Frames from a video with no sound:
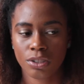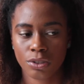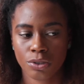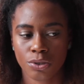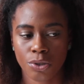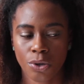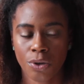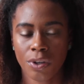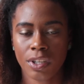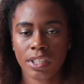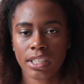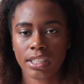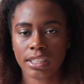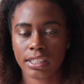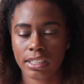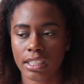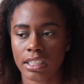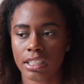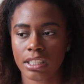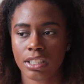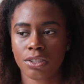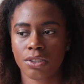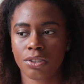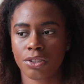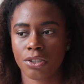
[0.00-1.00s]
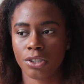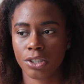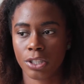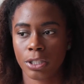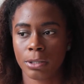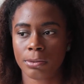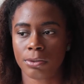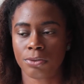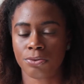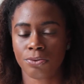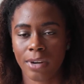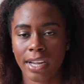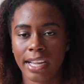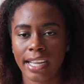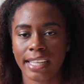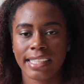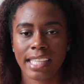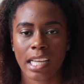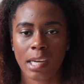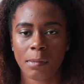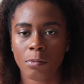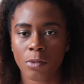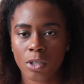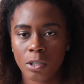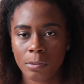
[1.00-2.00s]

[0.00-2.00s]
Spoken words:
throwing the seasoning or the herbs right at that